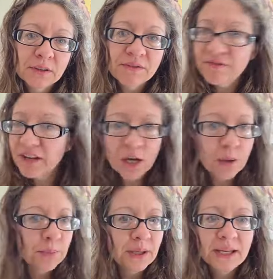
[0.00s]
fed
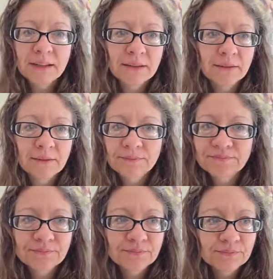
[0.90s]
up and
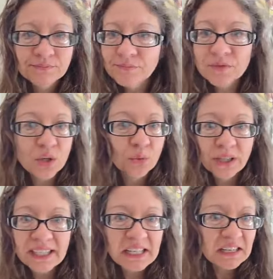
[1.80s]
don't
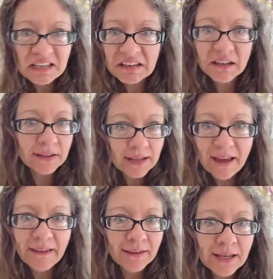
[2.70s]
want to eat it
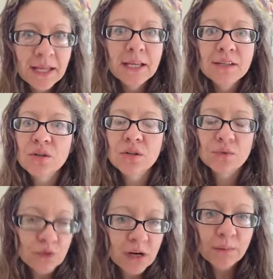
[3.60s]
again. So
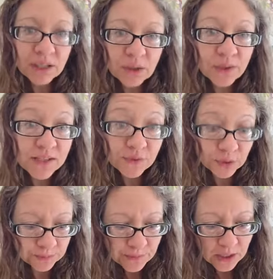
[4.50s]
then we're not being
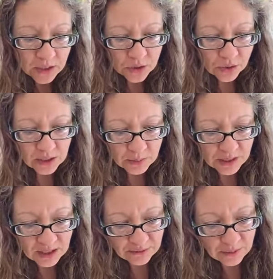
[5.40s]
wasteful. So think
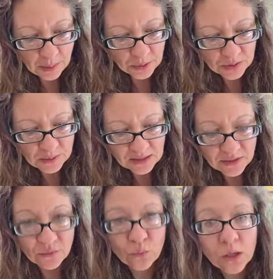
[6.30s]
about it from that
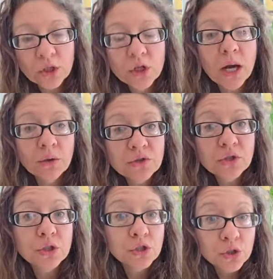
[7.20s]
perspective. What else
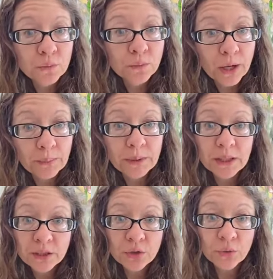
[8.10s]
could you prep
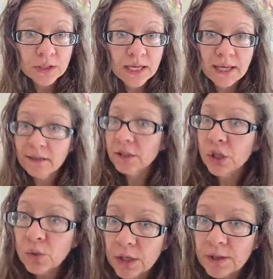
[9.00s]
in your day?
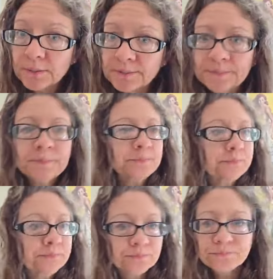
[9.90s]
Yogurt.
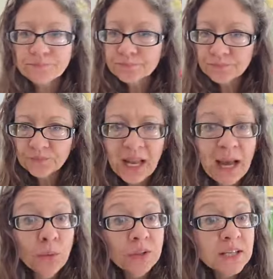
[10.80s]

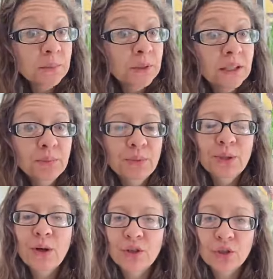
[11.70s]
I will typically put all the